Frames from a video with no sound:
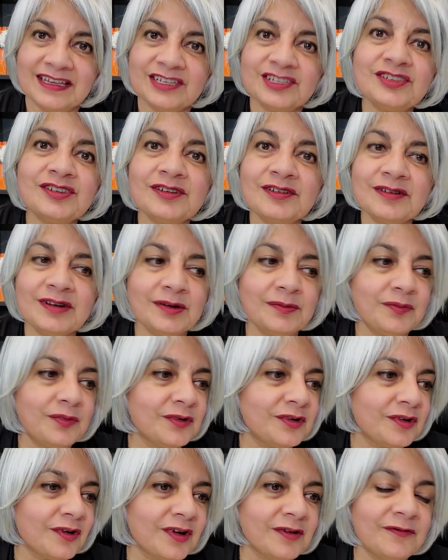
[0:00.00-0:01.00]
Children
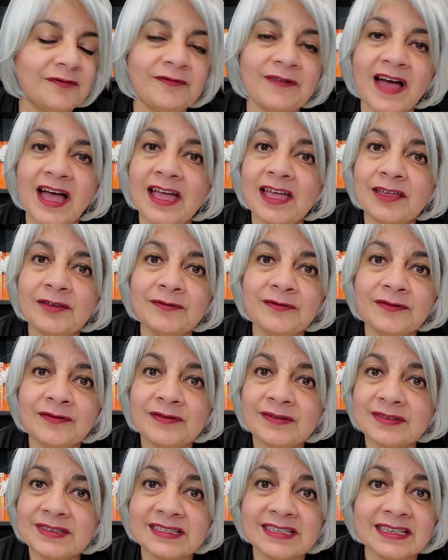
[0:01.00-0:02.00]
put on five,
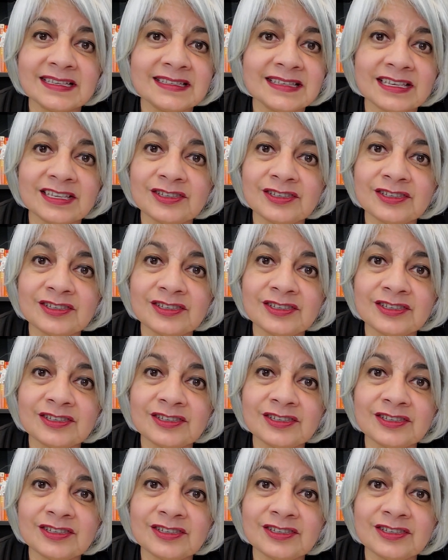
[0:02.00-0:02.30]
six